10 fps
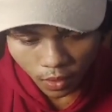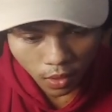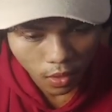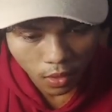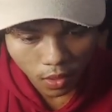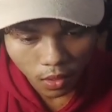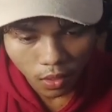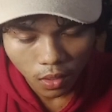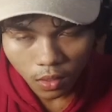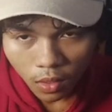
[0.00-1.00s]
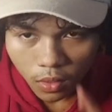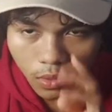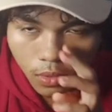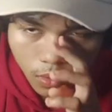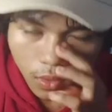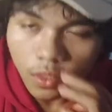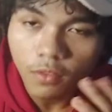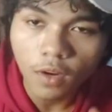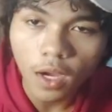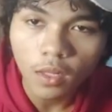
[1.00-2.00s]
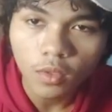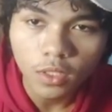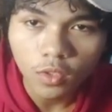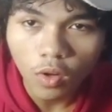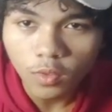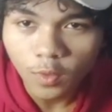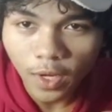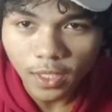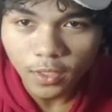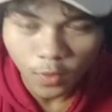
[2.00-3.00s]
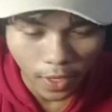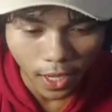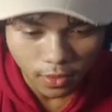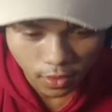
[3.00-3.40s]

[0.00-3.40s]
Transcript: the file is already created.